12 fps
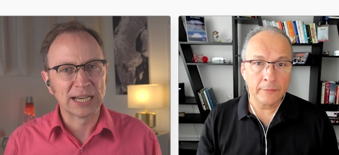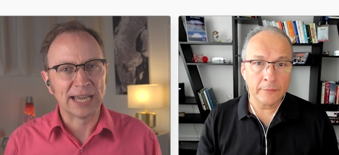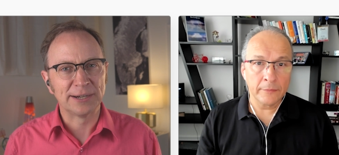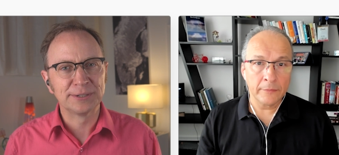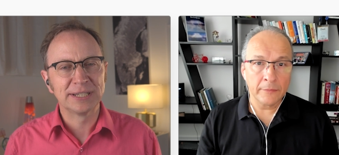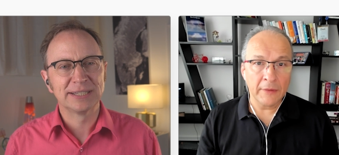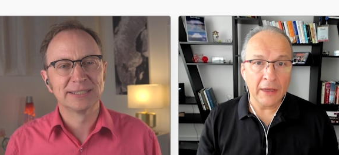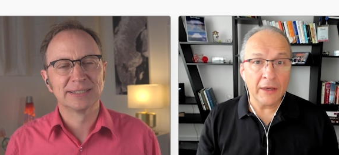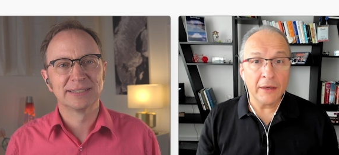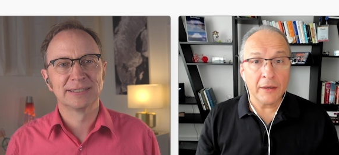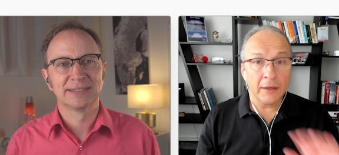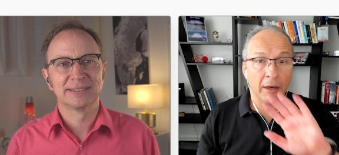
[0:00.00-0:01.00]
Speaker 1: Cloud?
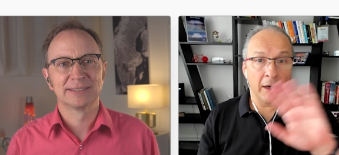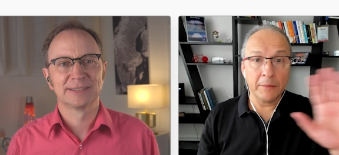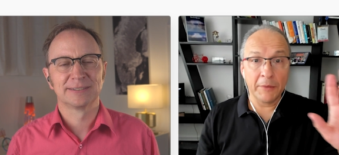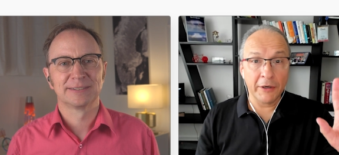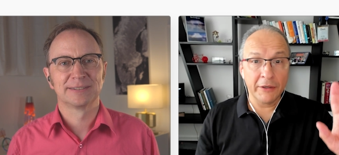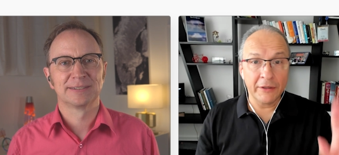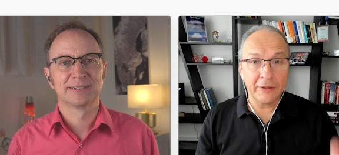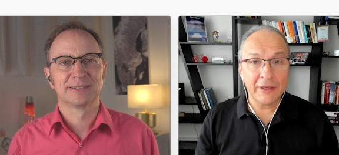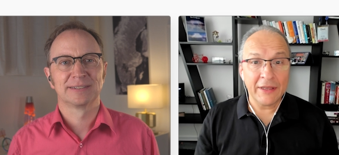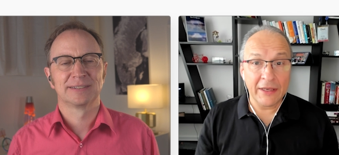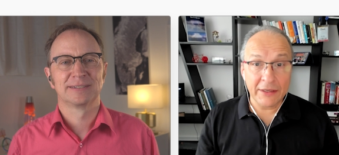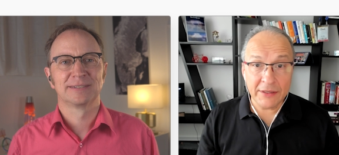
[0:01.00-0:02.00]
Hi Martin,
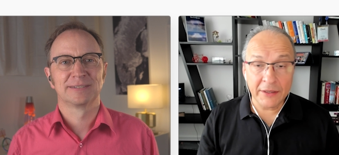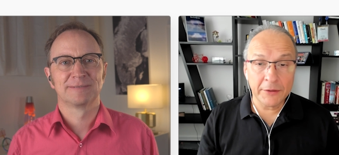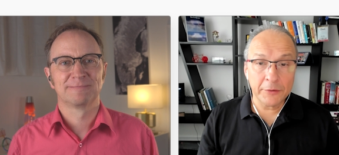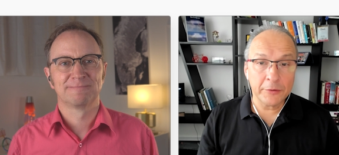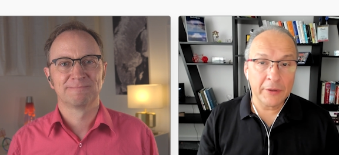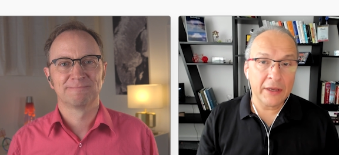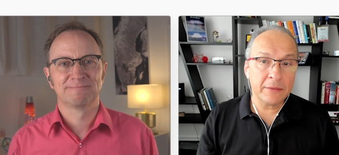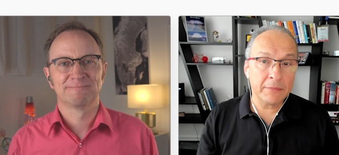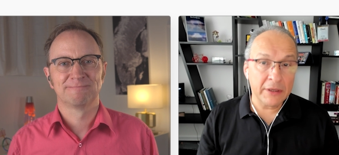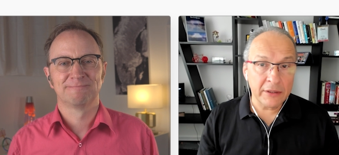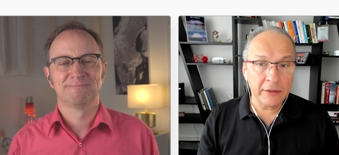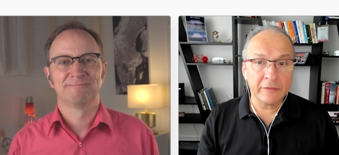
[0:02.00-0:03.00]
yes I do, and
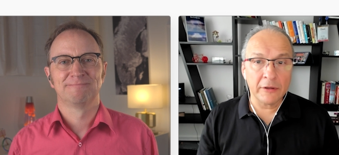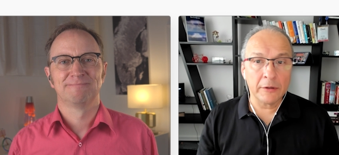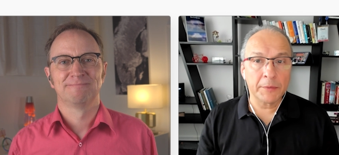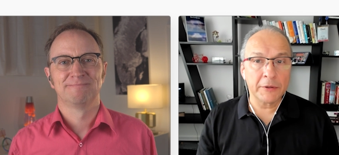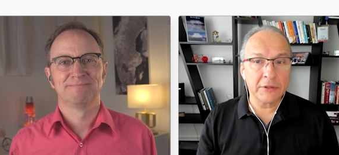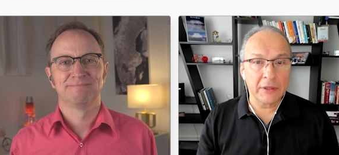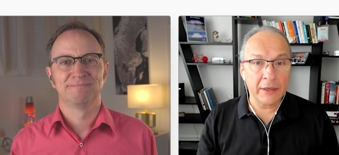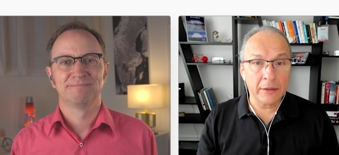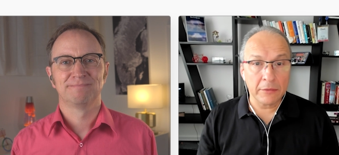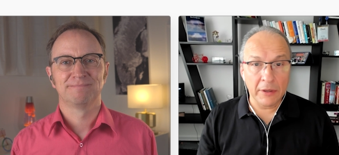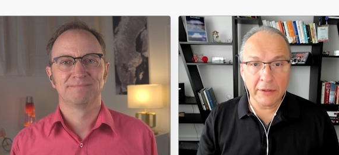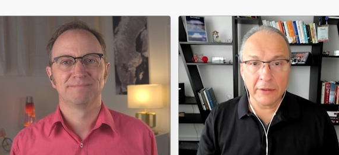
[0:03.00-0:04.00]
many developers like
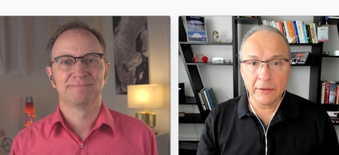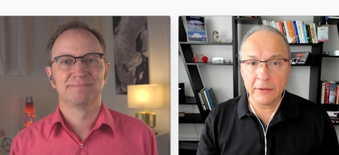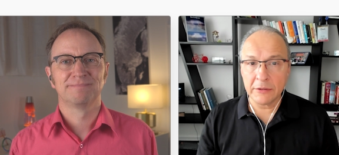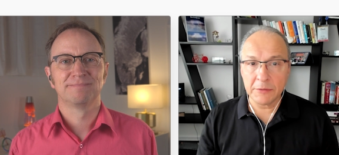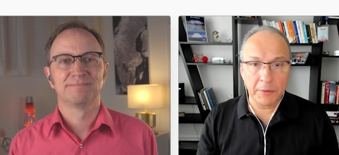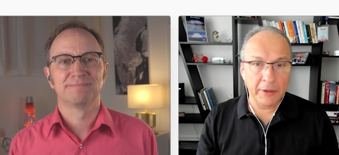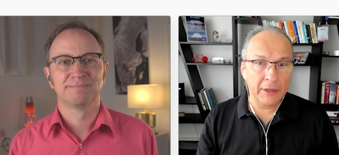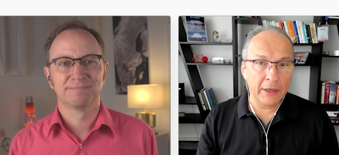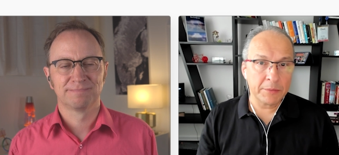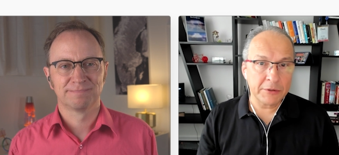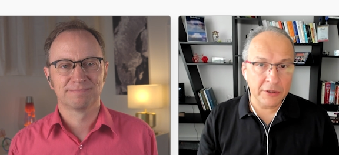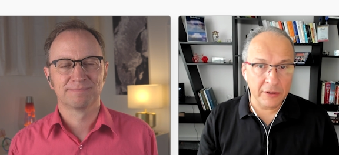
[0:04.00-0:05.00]
running their Spring
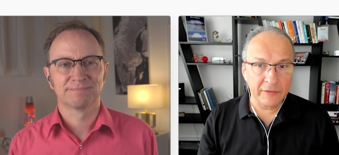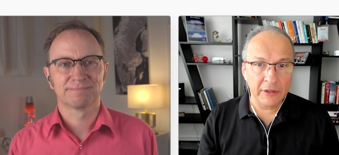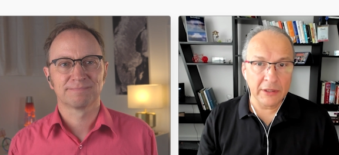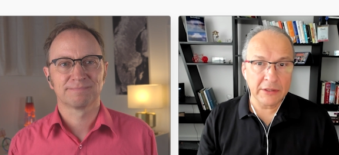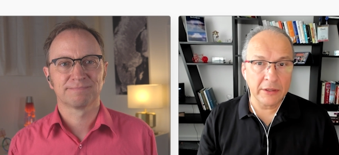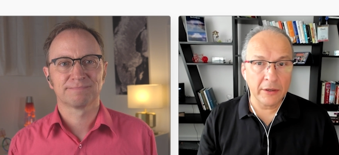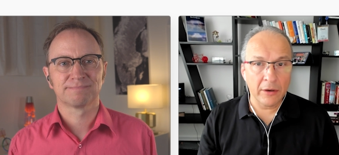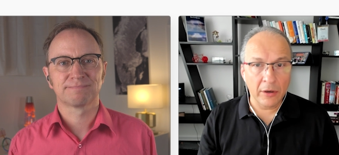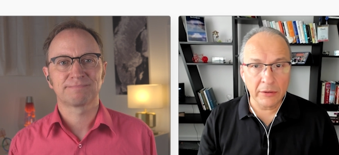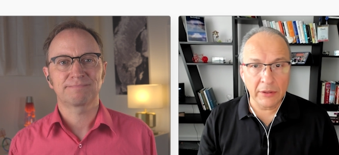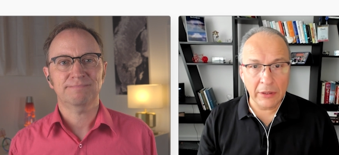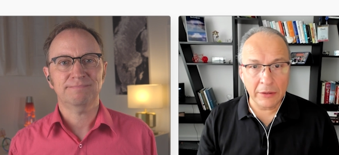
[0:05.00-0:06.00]
app serverlessly
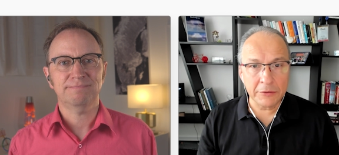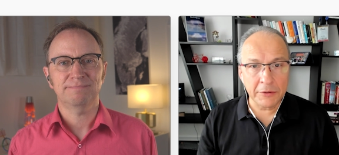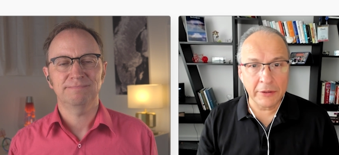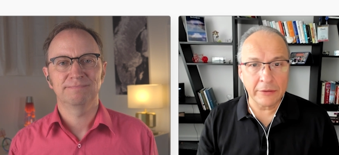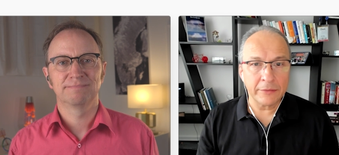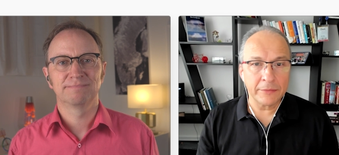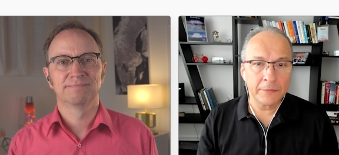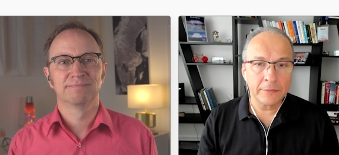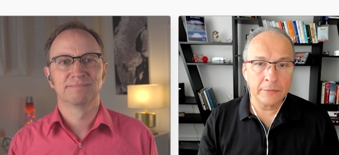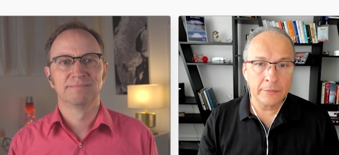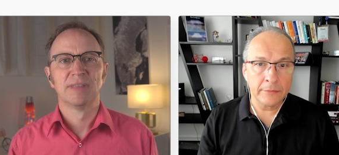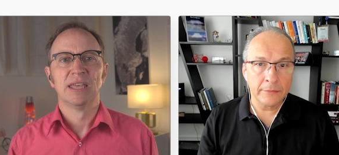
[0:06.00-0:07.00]
on
Speaker 2: Cloud Run.
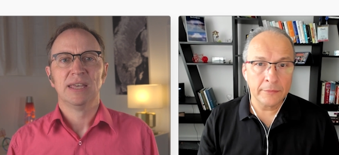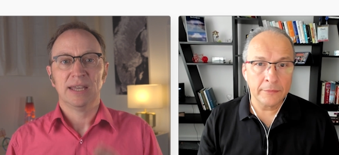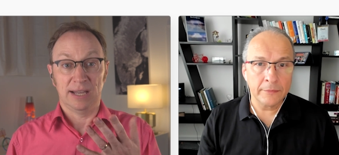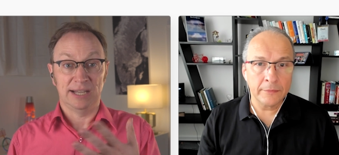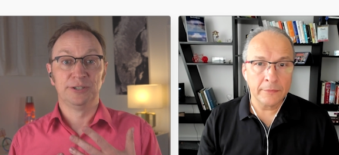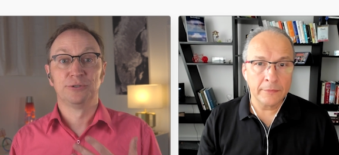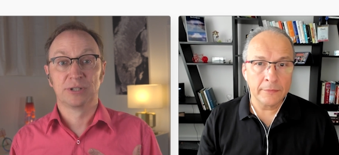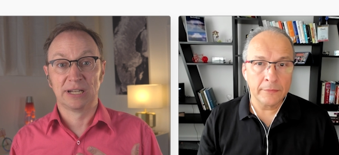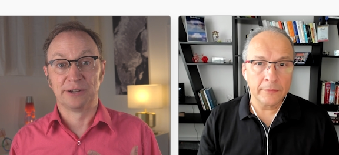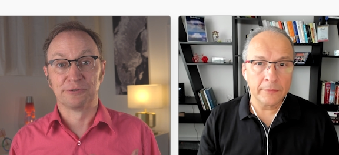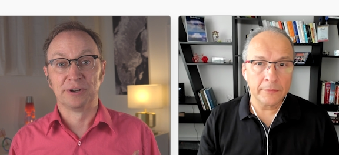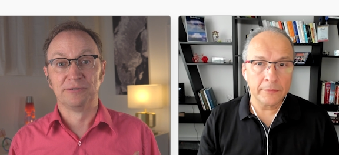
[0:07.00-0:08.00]
I use
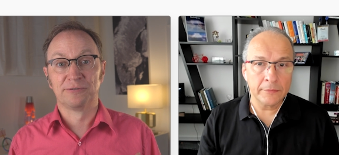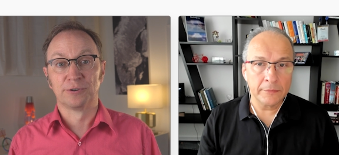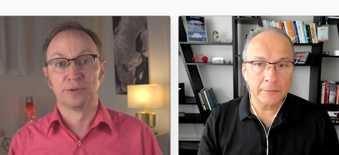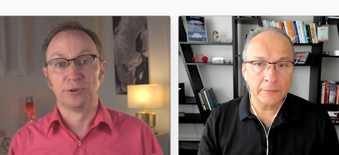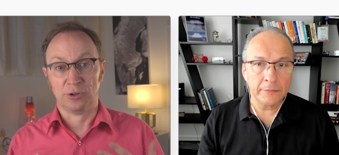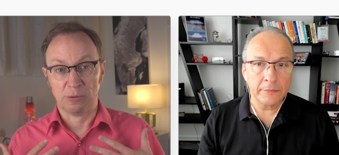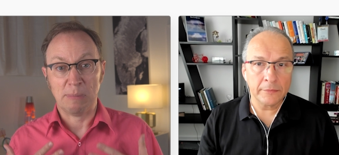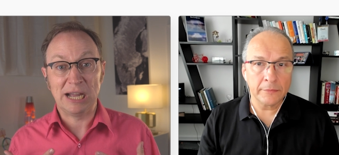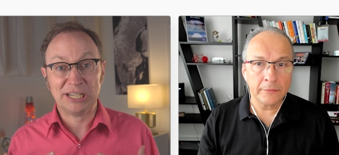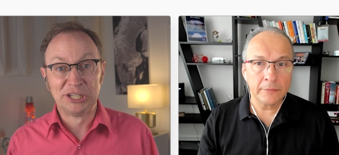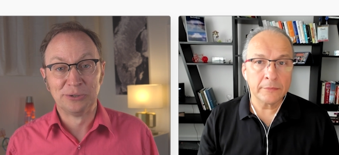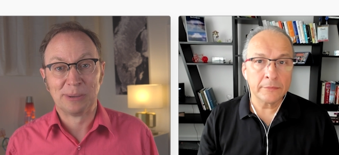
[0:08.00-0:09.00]
Cloud Run for all
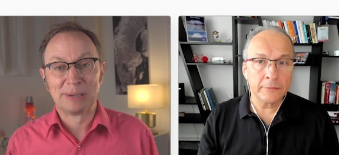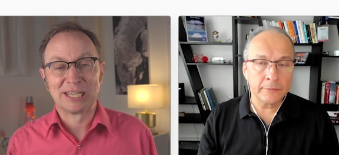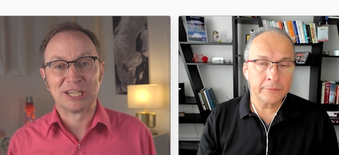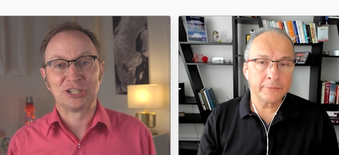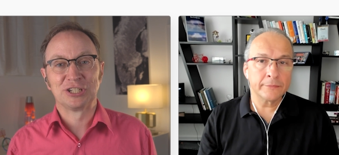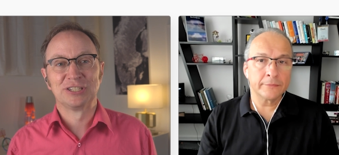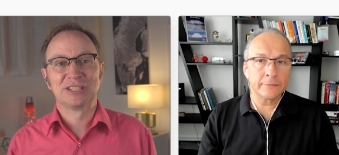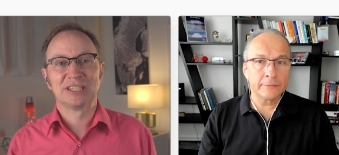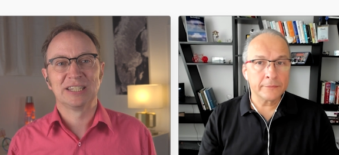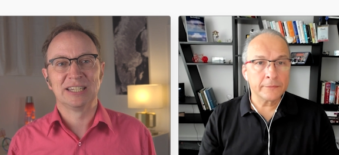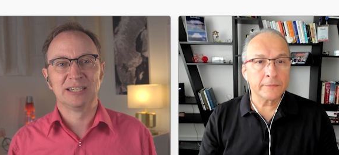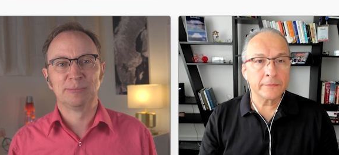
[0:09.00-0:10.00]
my new
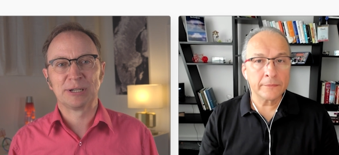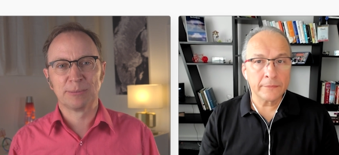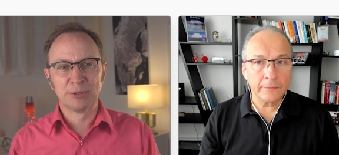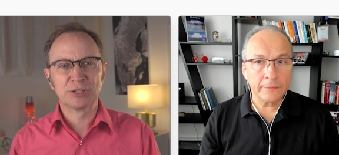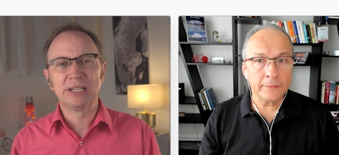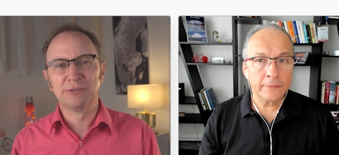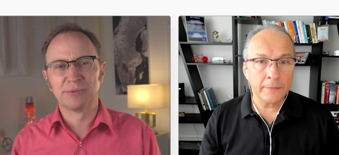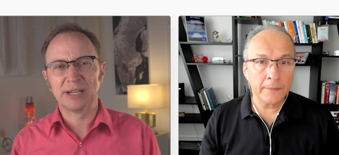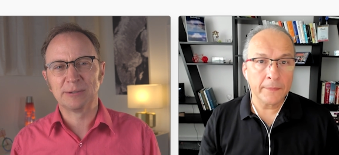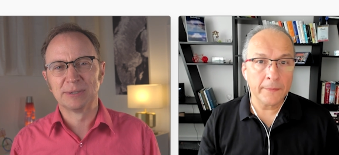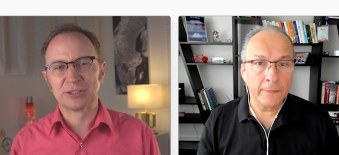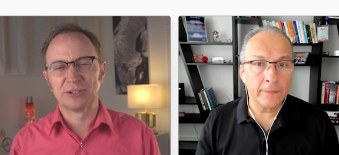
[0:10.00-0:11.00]
applications, uh, but I mostly
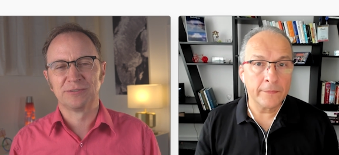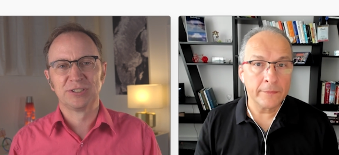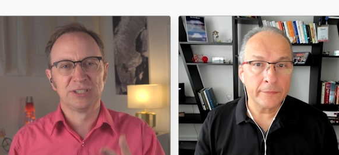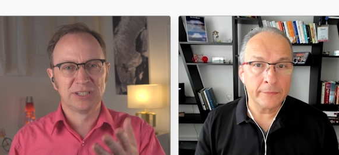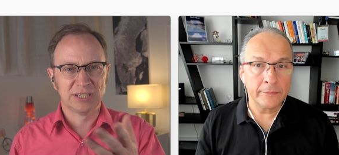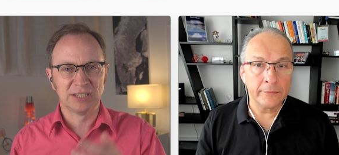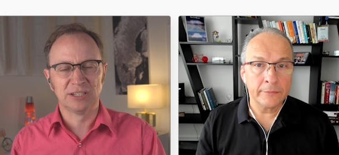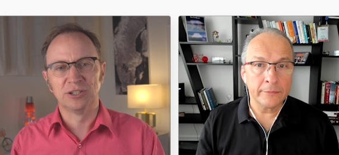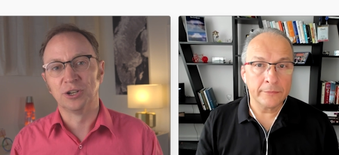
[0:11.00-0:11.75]
write my services in